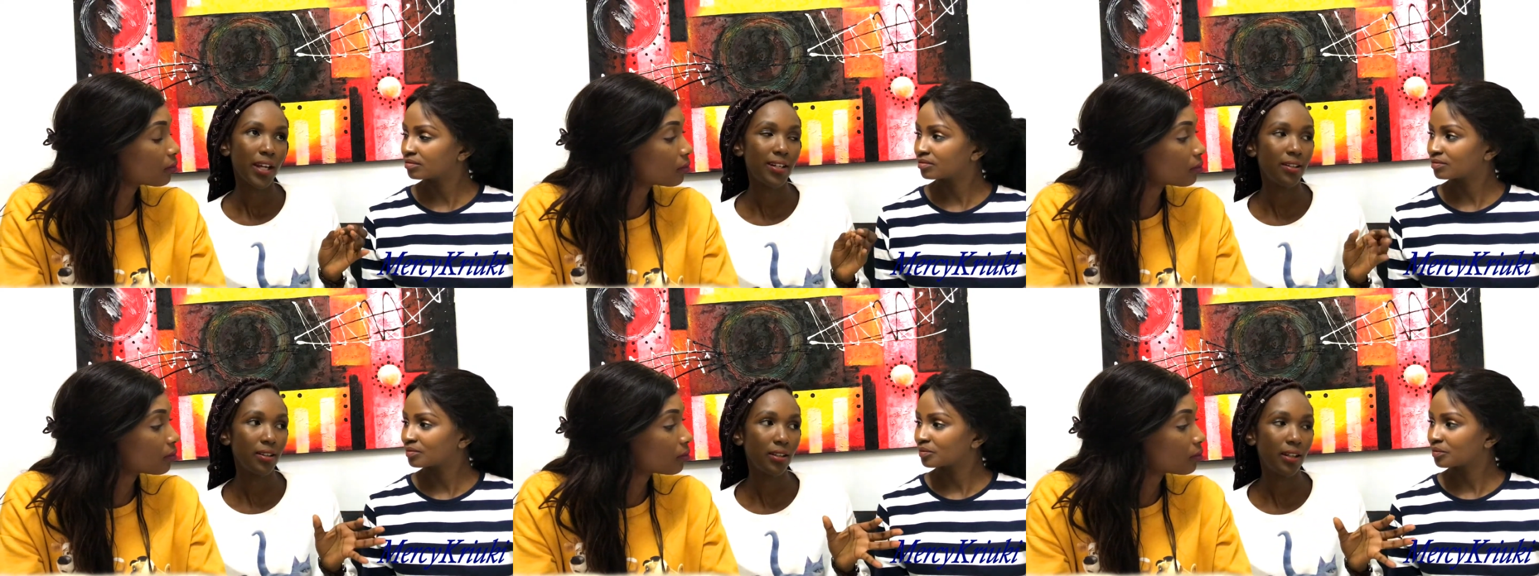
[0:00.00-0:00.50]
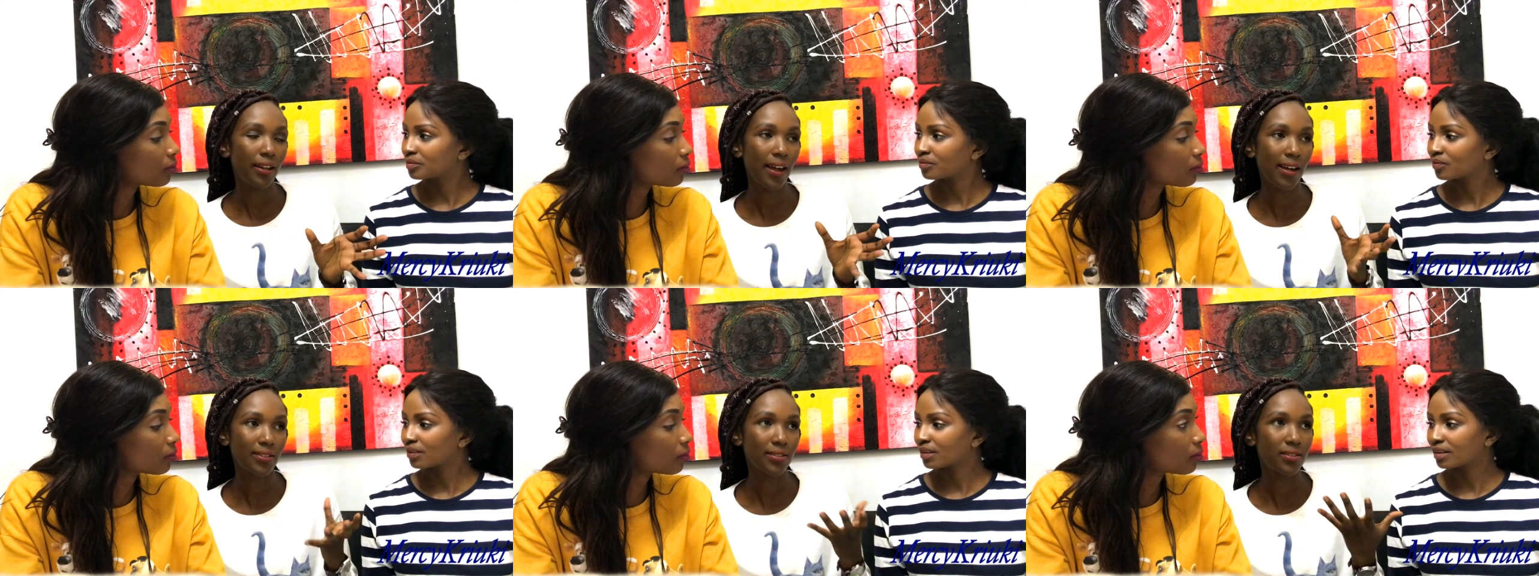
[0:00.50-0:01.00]
Speaker 1: anything
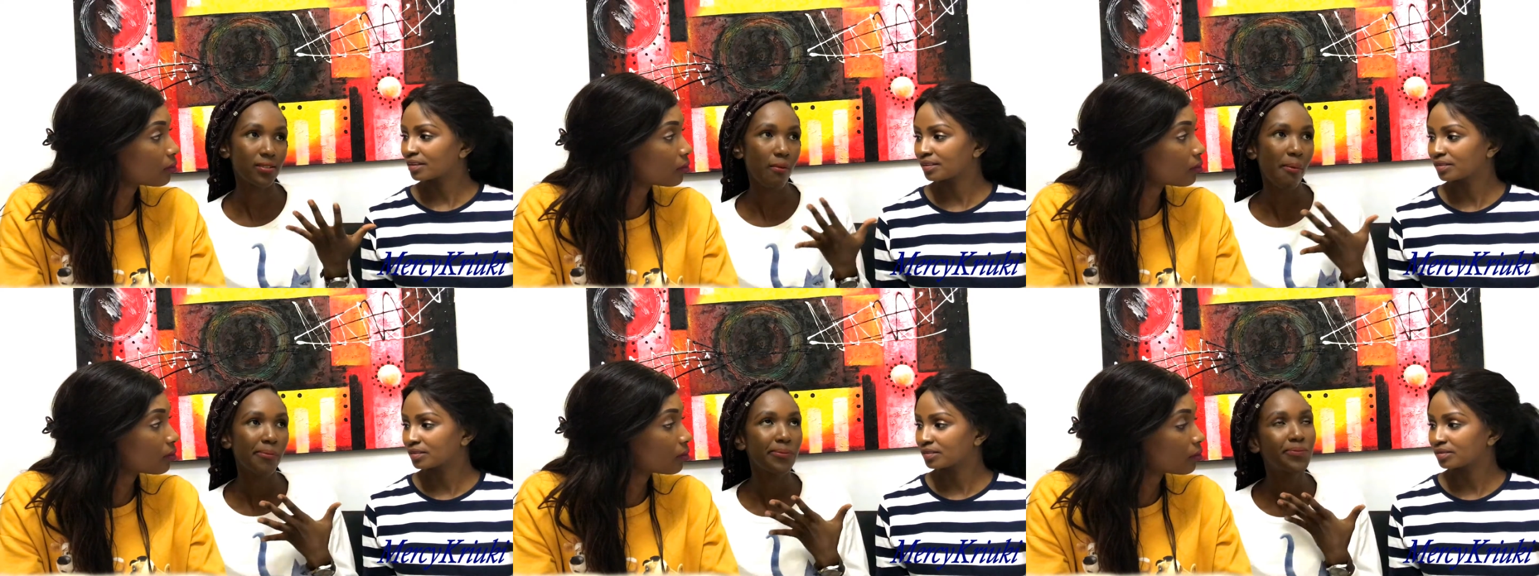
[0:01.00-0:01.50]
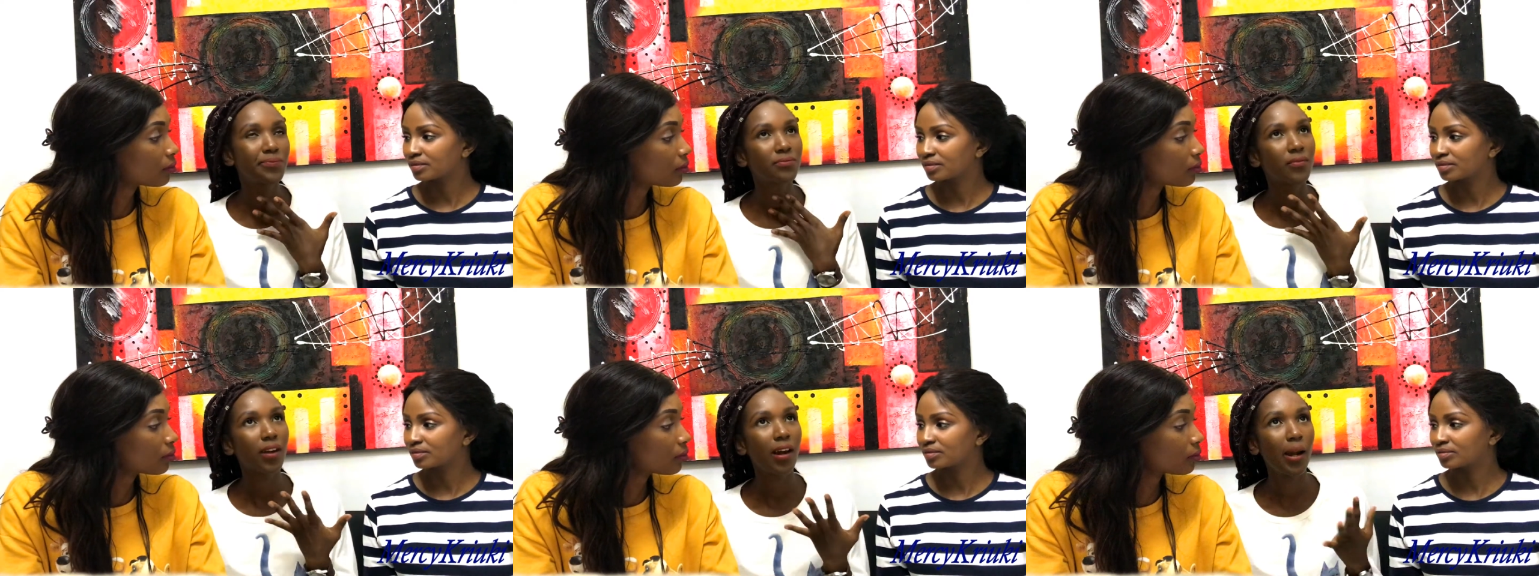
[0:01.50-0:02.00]
that's
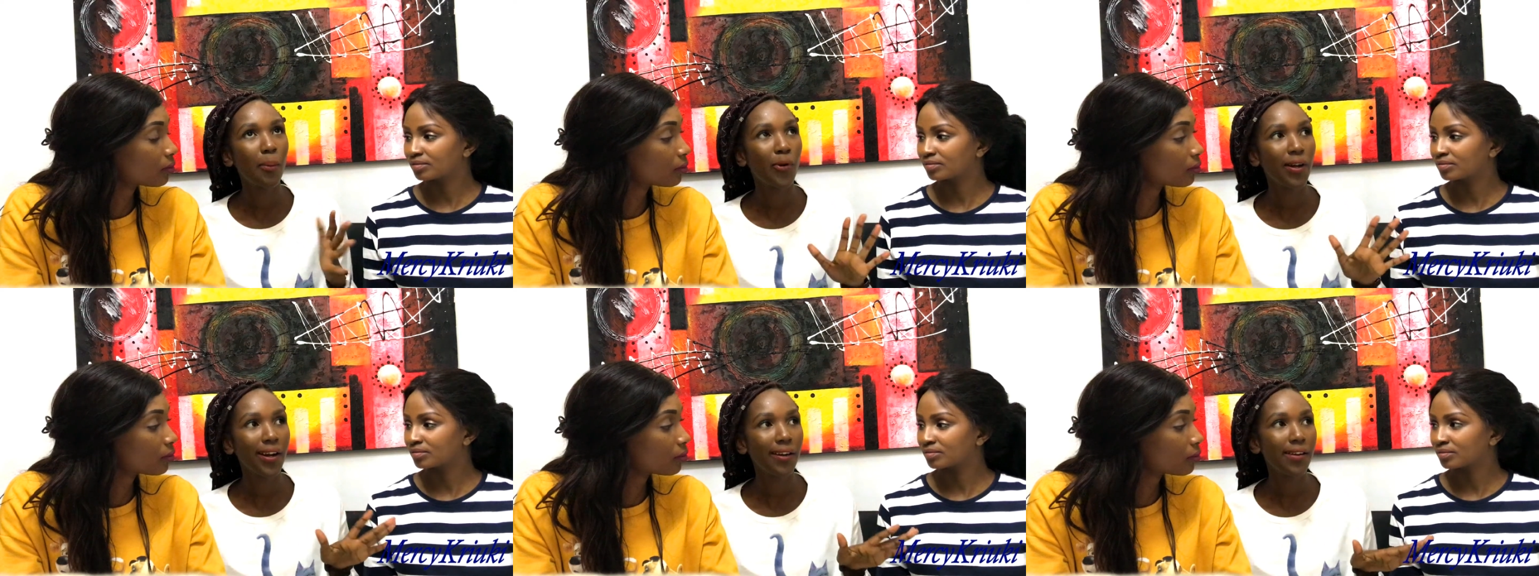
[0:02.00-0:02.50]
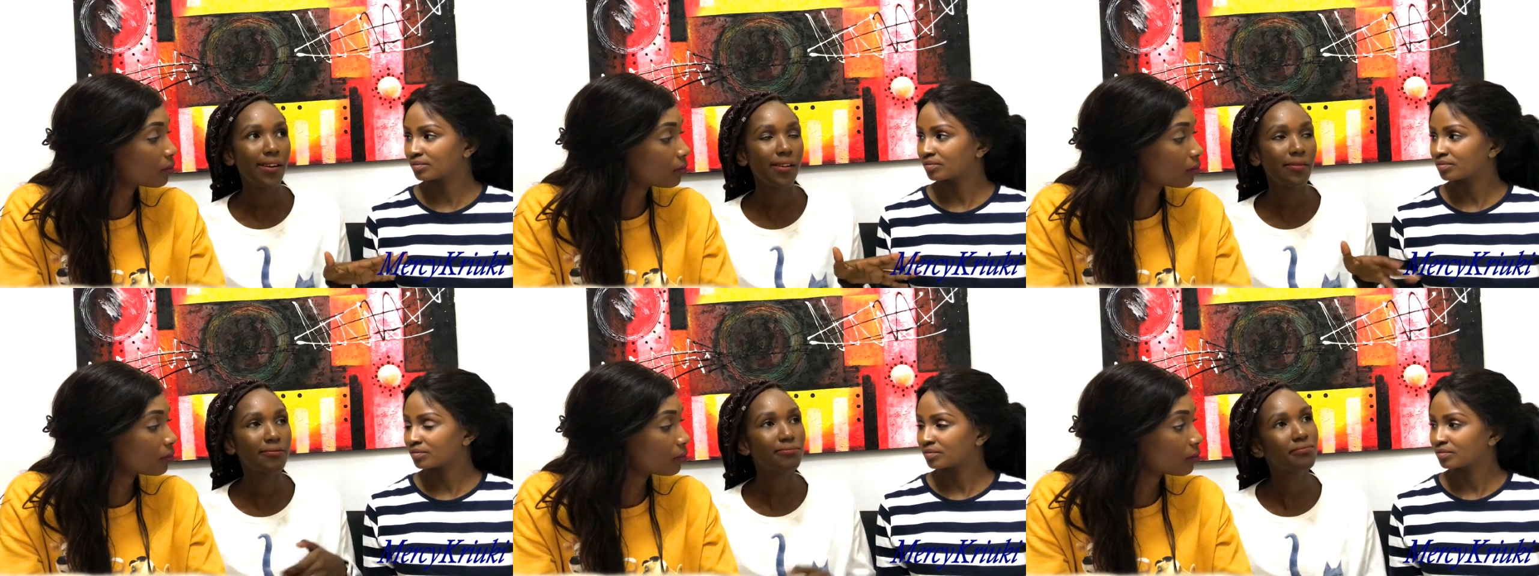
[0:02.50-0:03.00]

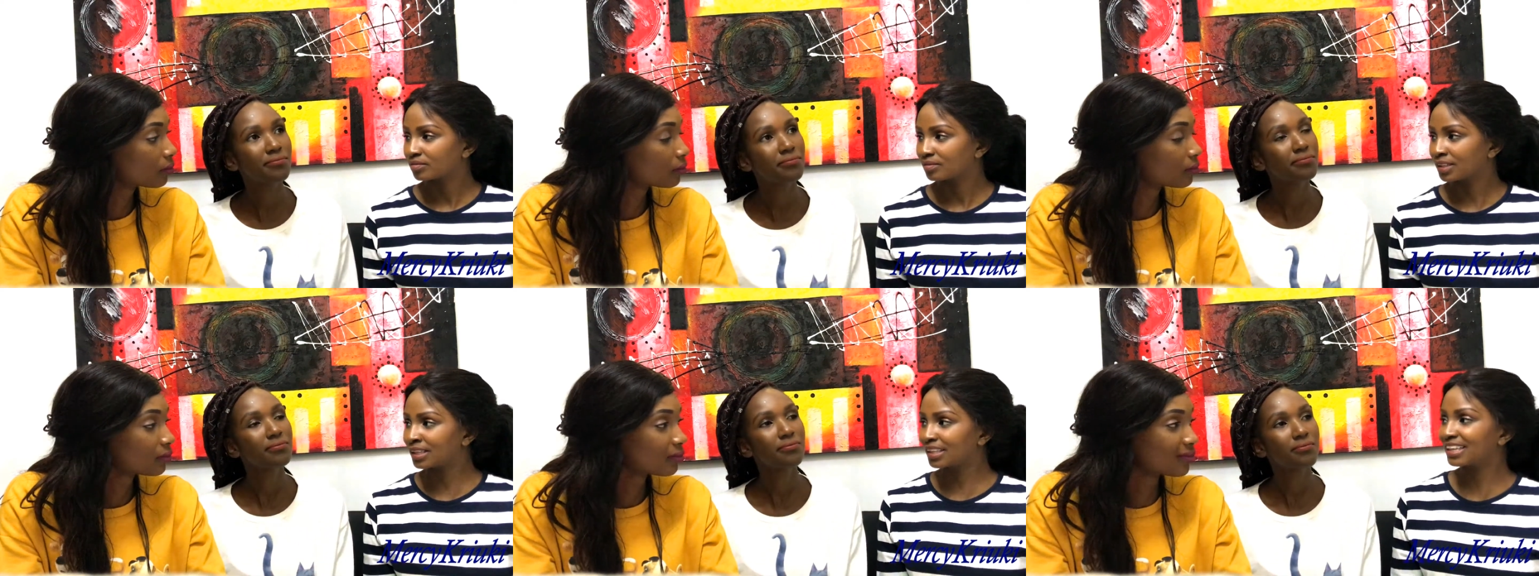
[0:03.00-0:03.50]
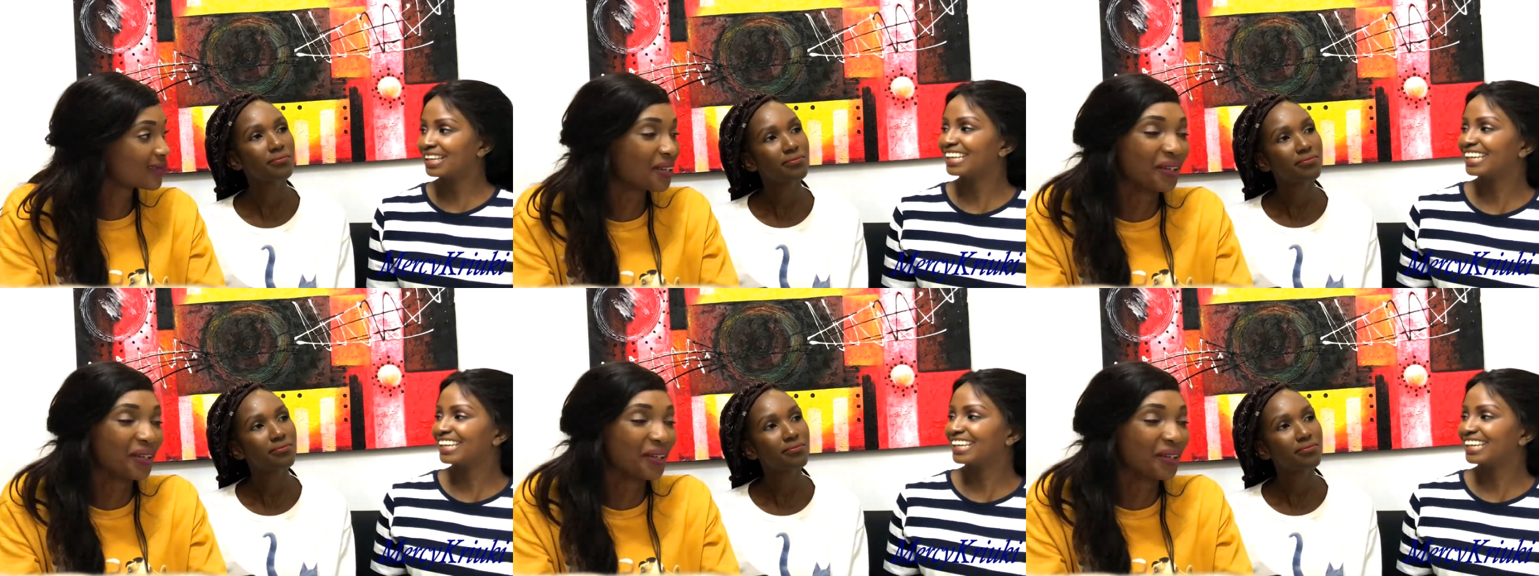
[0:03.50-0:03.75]
lemonade, lemonade,